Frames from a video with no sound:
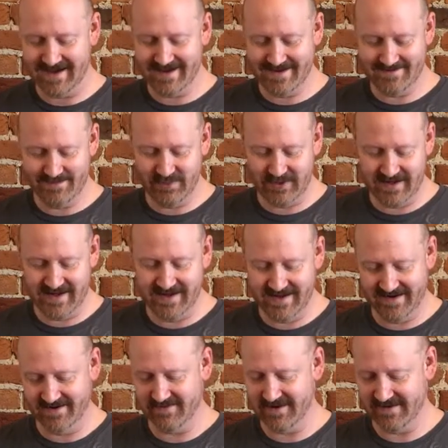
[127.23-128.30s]
I am
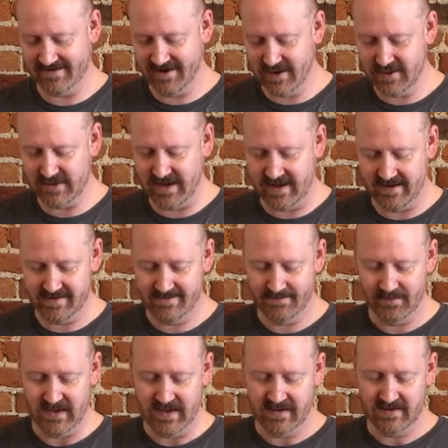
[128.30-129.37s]
pretty ignorant. Okay.
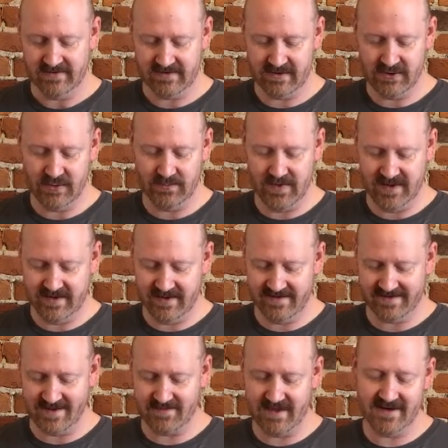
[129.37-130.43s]
So
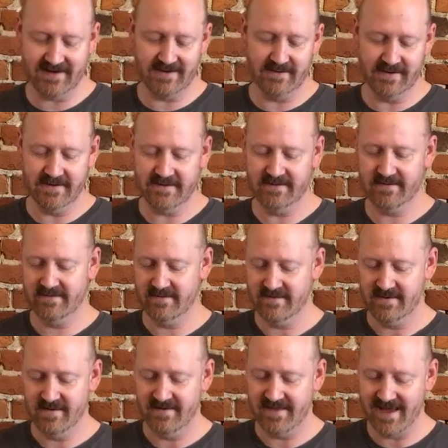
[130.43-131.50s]
because I'm ignorant,
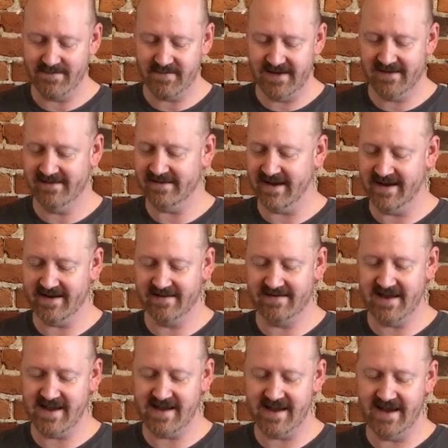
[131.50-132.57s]
that means I
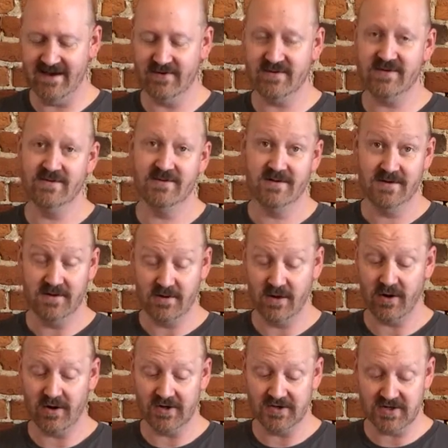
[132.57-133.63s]
can take out
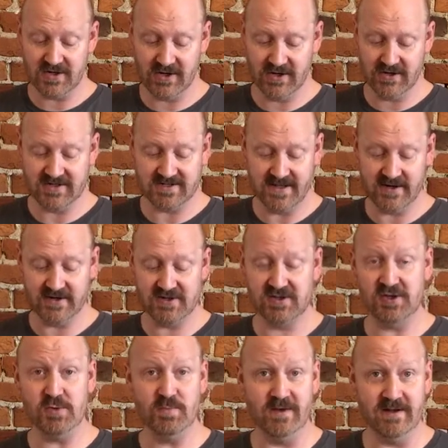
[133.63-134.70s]
all the cards that are
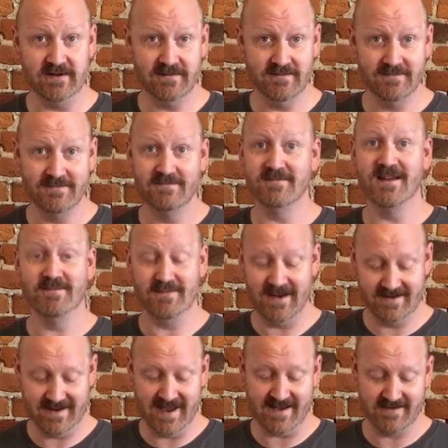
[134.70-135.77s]
stupid in
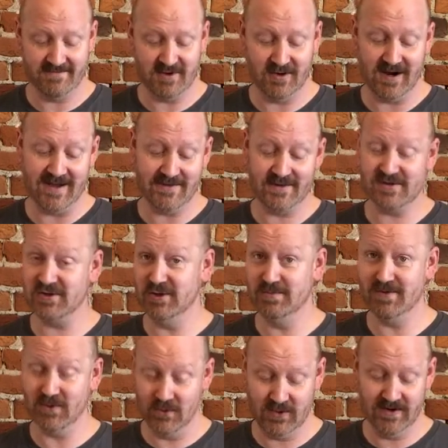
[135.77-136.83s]
my deck. You're either
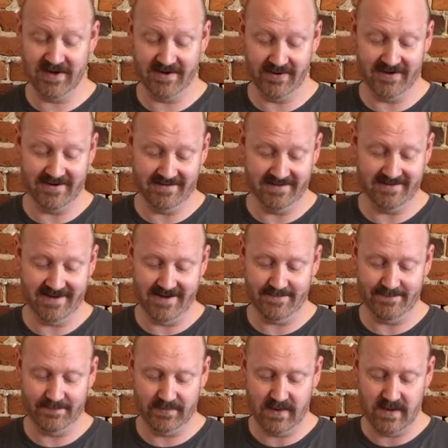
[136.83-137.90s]
stupid or ignorant in this
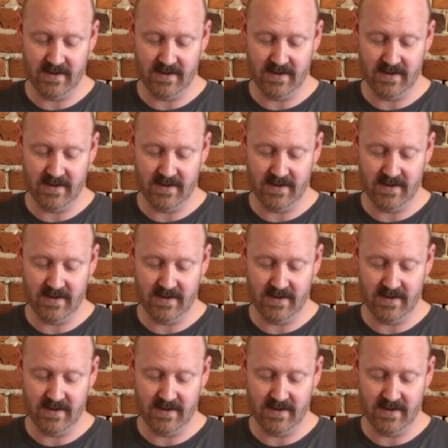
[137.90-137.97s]
game.